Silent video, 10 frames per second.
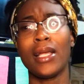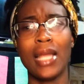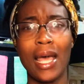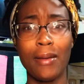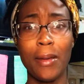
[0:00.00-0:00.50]
And
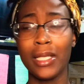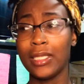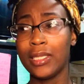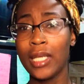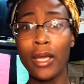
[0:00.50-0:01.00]

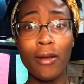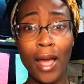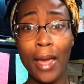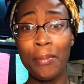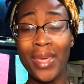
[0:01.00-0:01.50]
dare
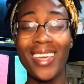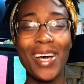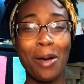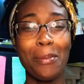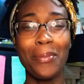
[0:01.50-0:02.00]
I pick
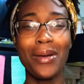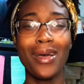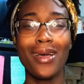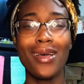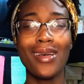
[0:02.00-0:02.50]
up
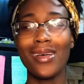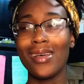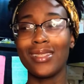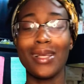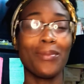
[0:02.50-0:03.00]

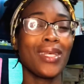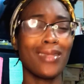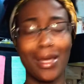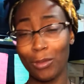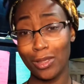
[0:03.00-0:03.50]
something
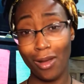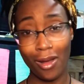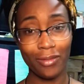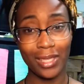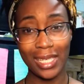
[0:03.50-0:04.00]
that was
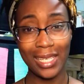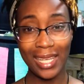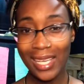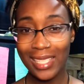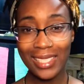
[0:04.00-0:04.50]
off the
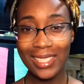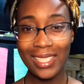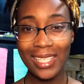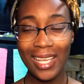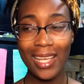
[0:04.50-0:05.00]
list,
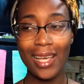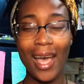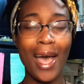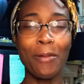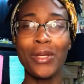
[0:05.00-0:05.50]

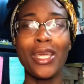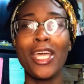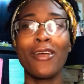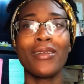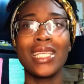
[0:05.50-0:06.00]
I would
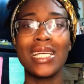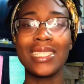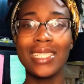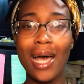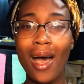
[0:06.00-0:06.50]
hear it the
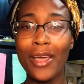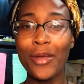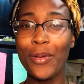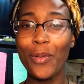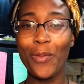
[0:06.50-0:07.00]

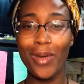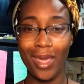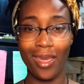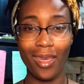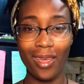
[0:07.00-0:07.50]
entire
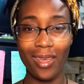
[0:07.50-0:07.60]
way,